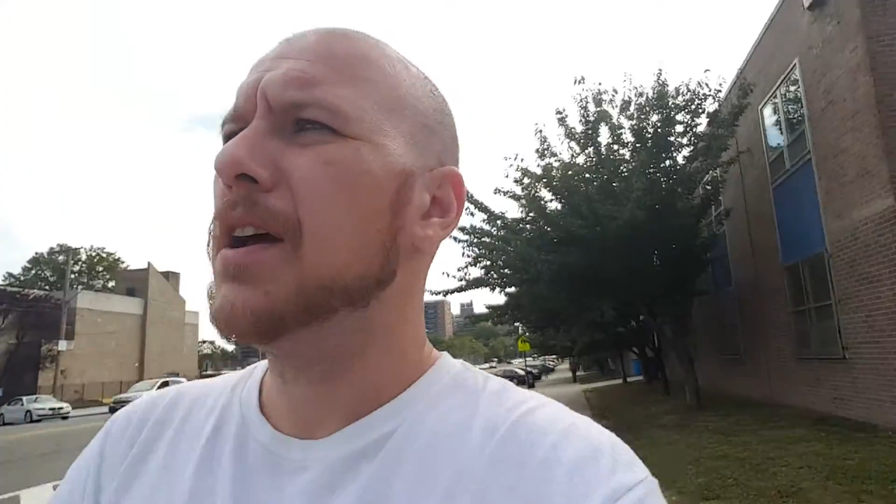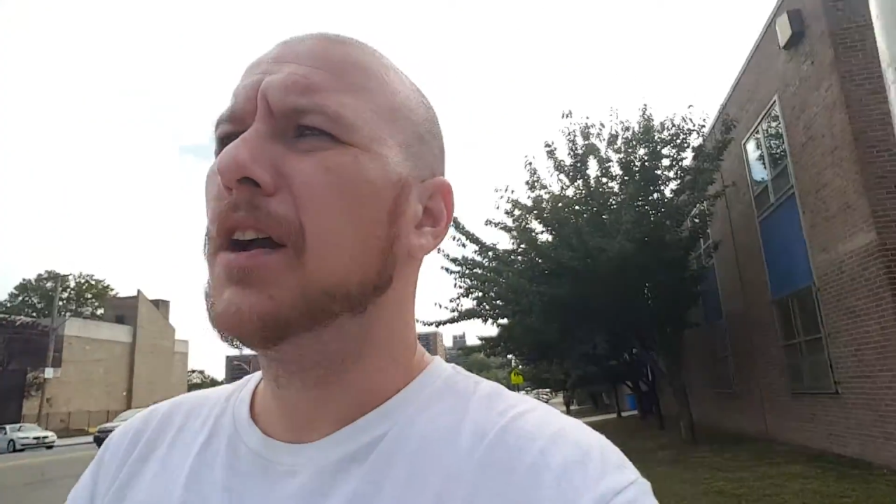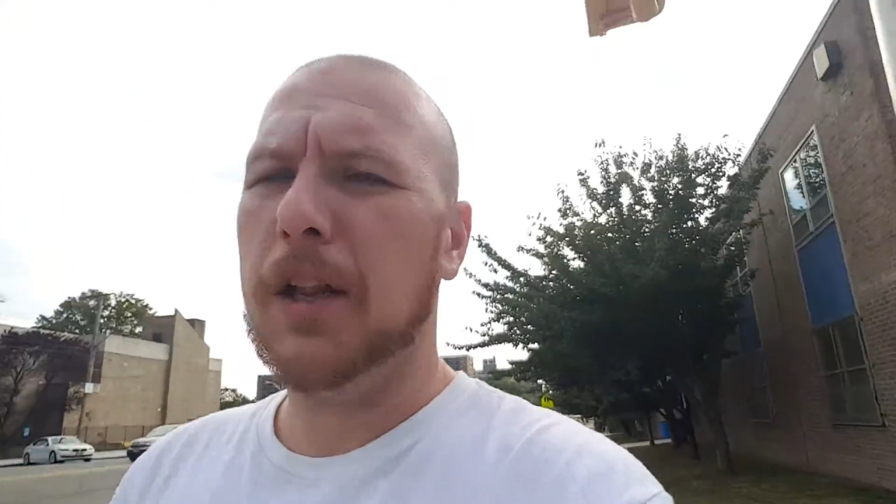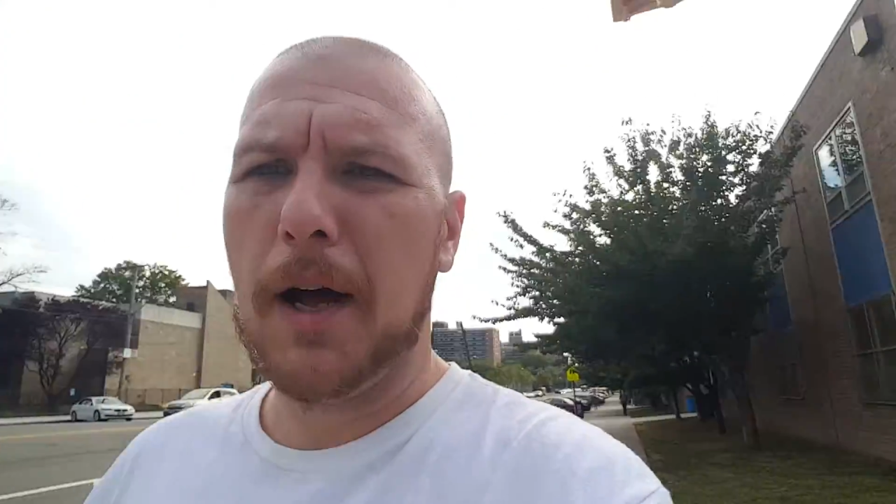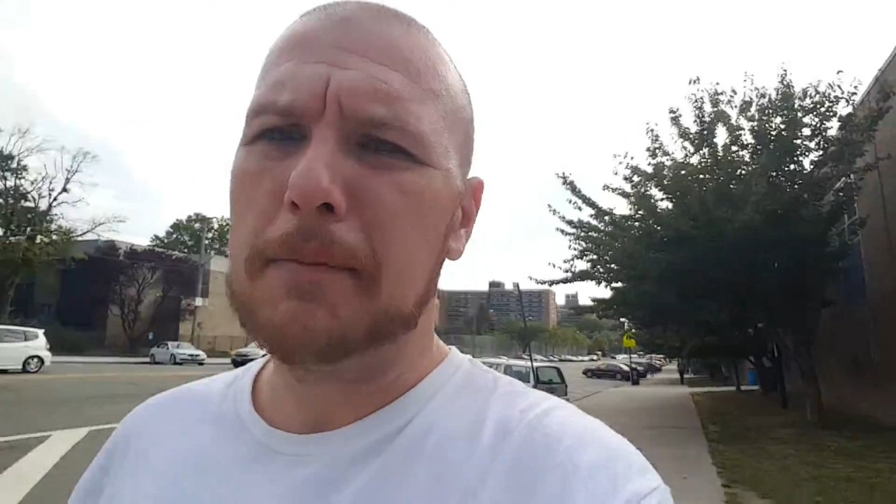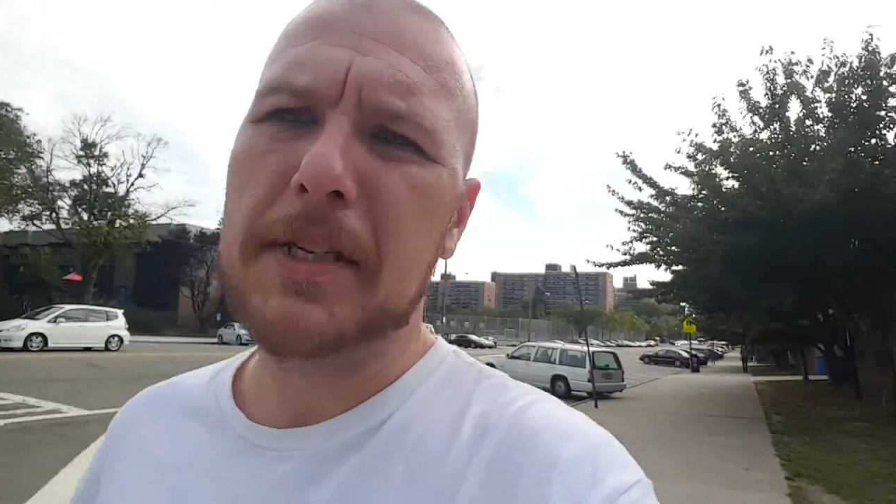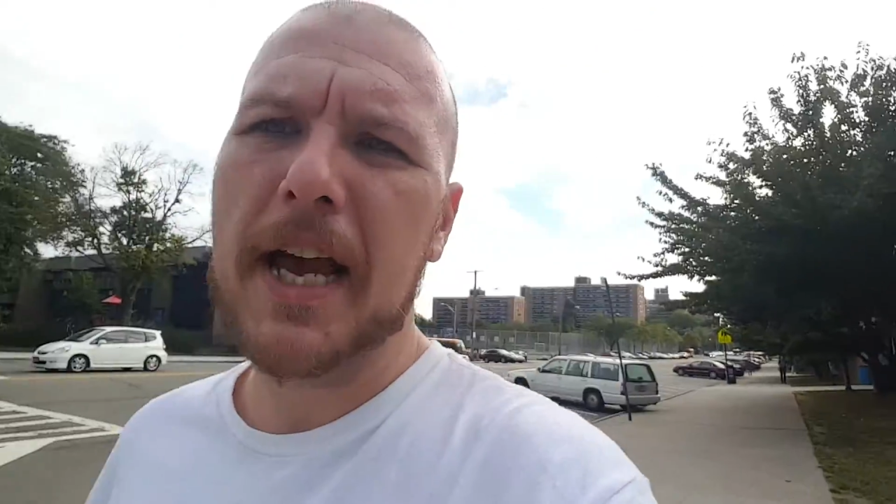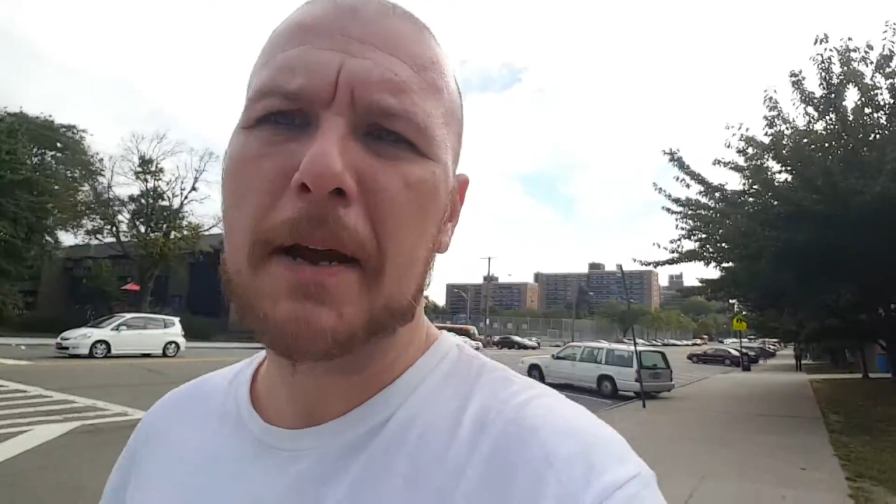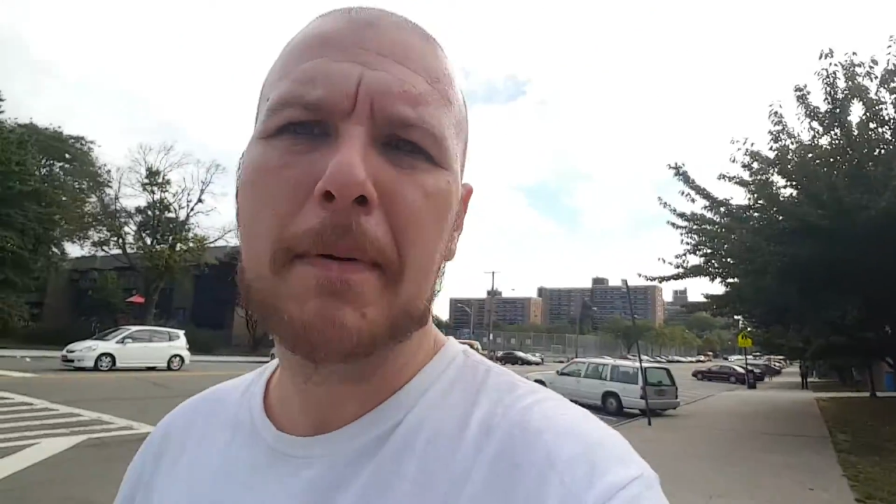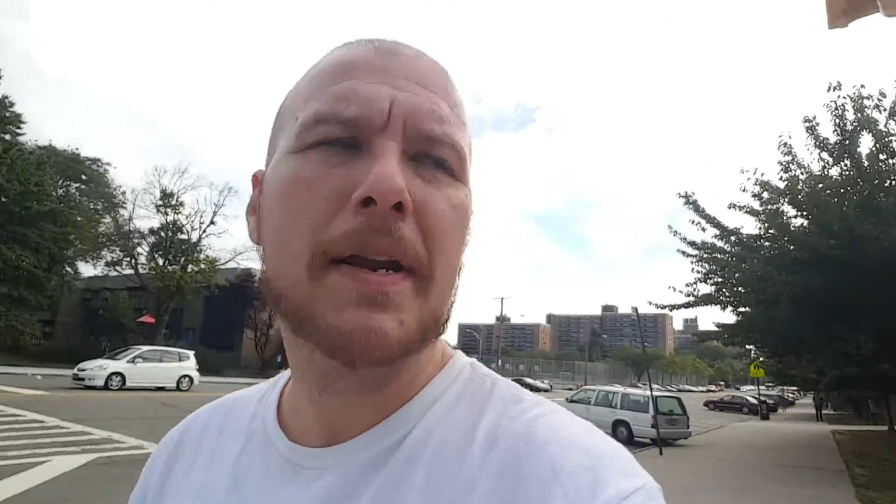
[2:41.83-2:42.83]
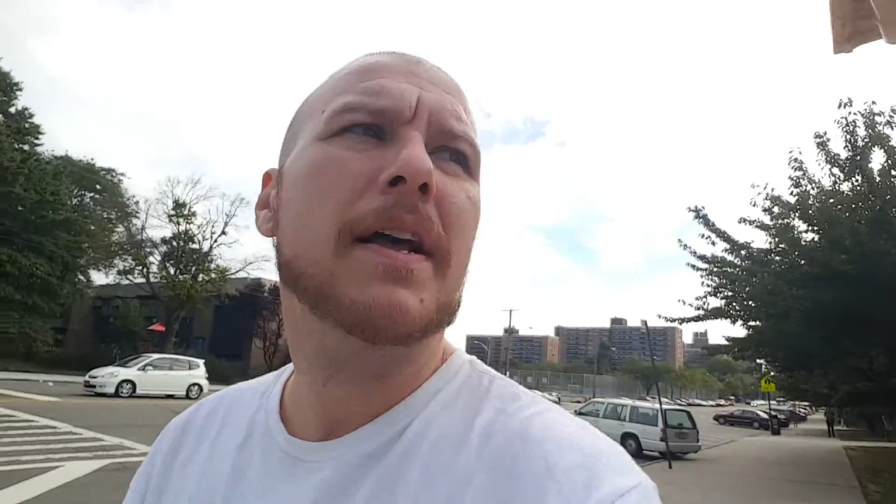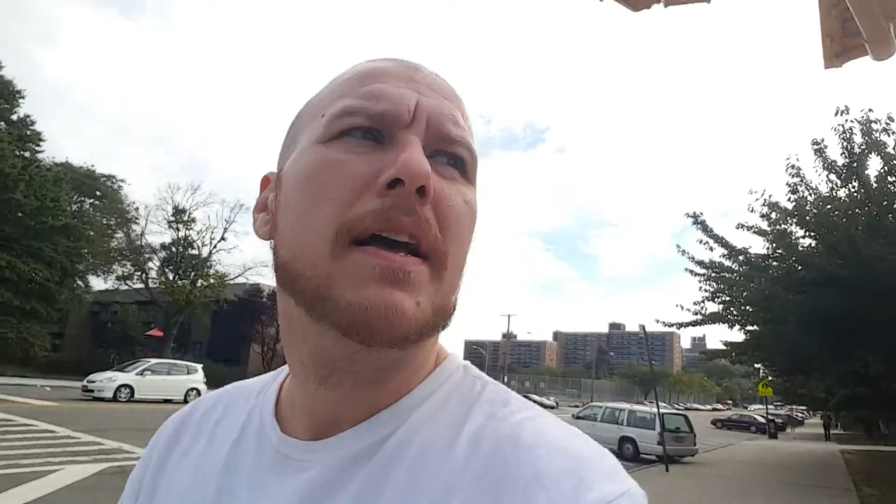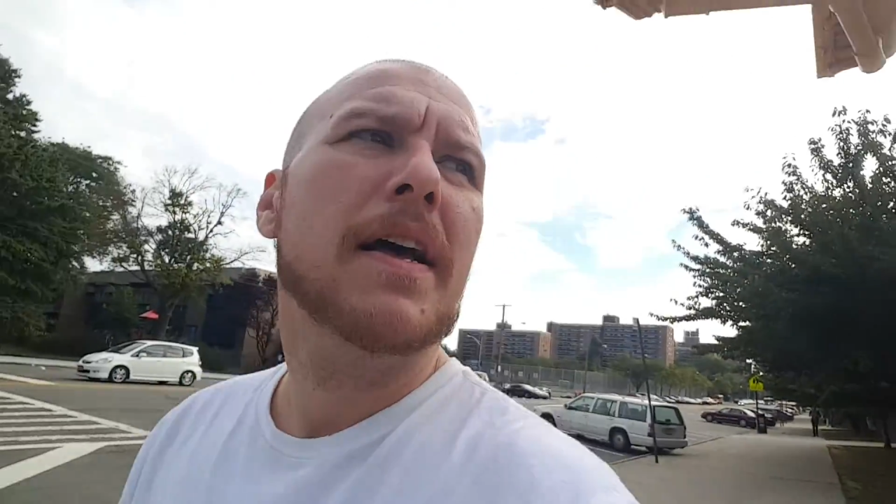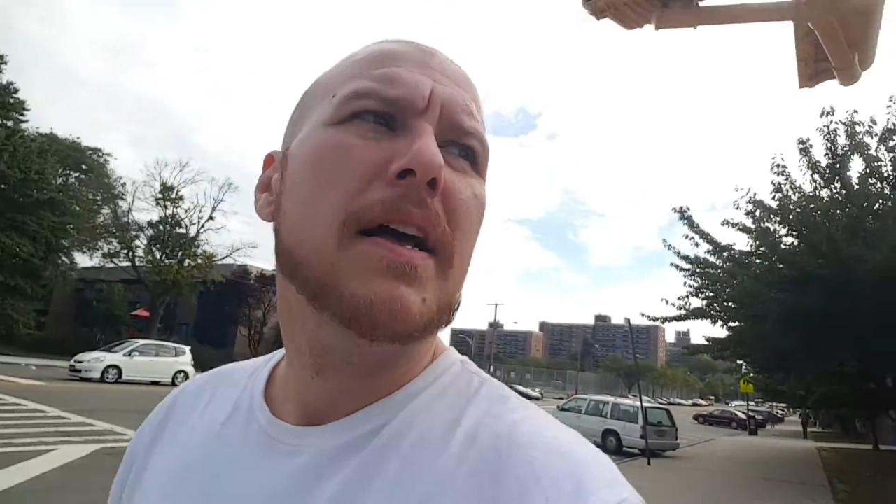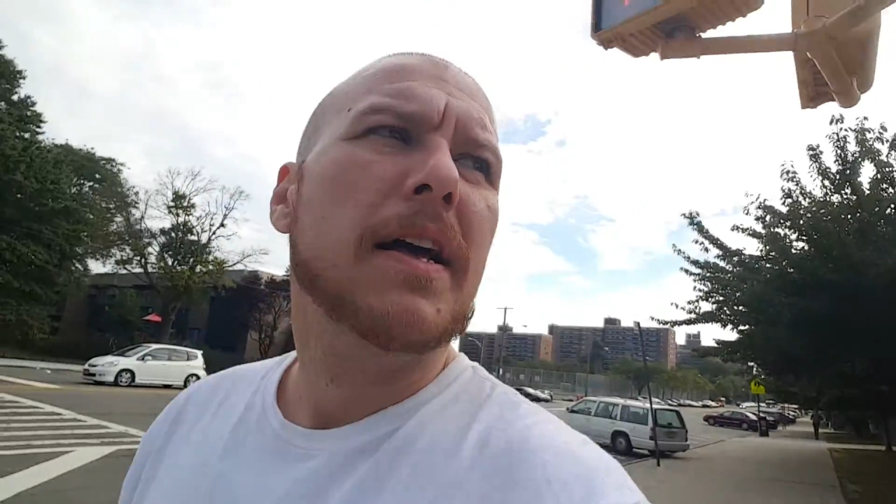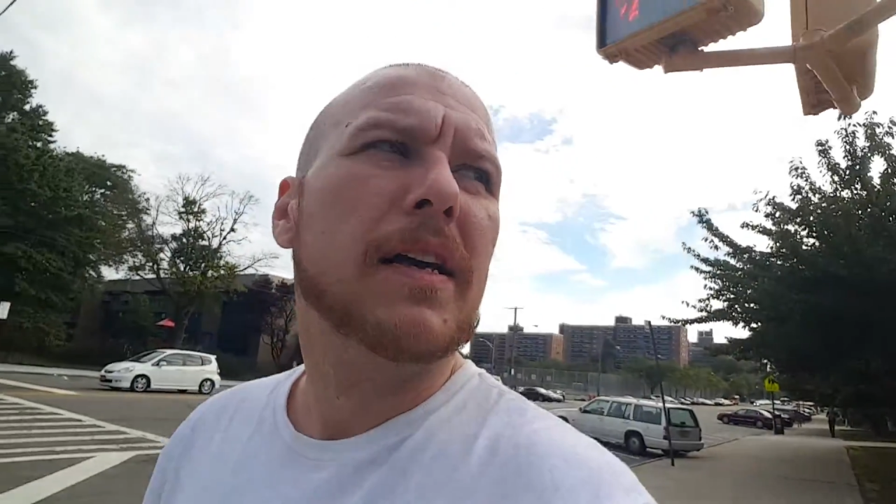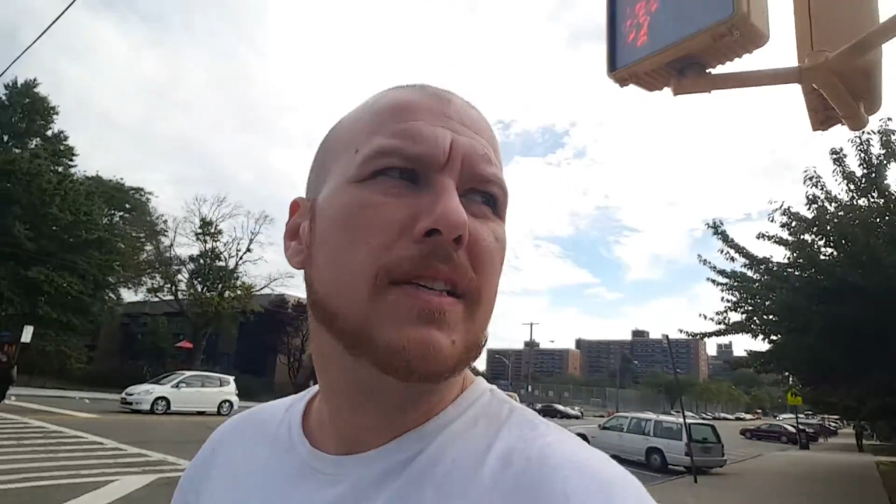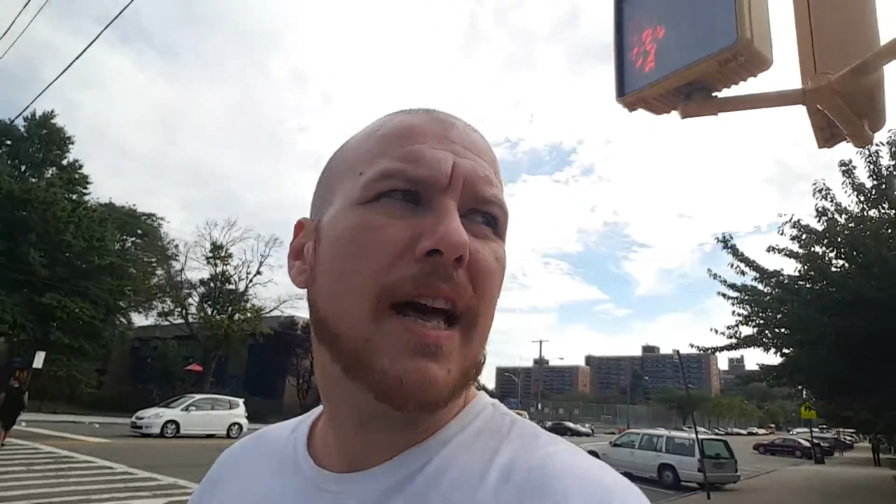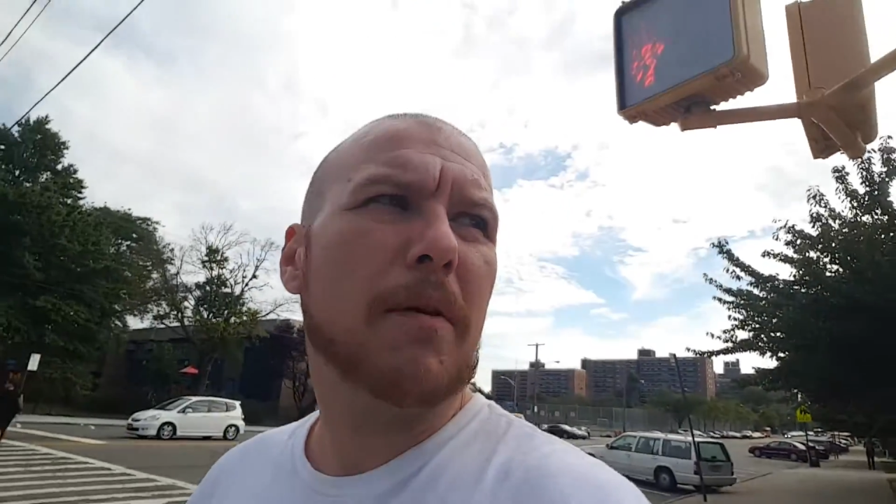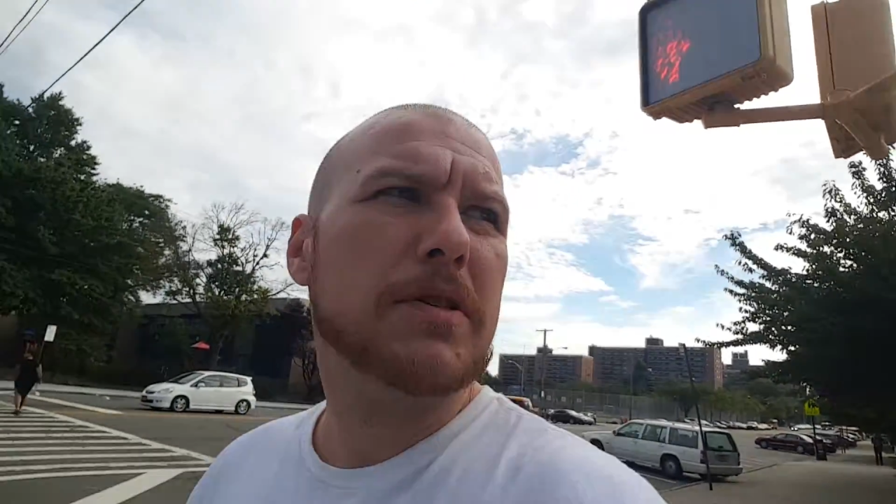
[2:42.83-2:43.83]
club segment
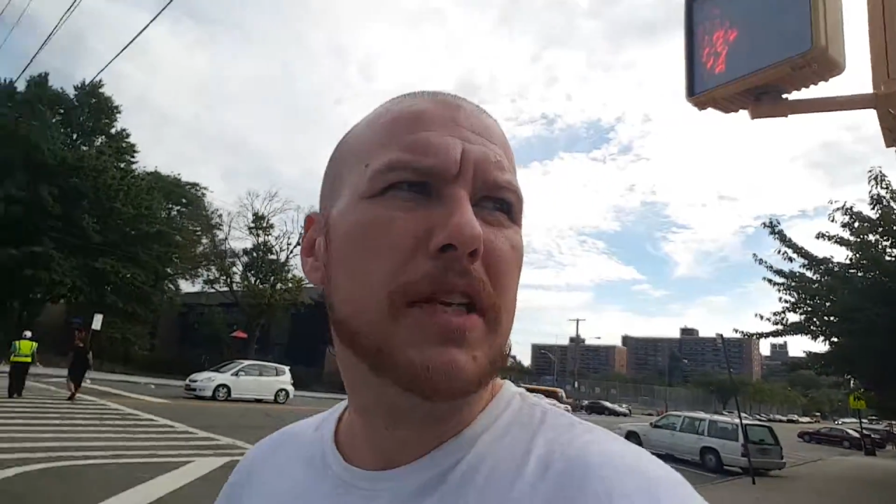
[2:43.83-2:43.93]
because that was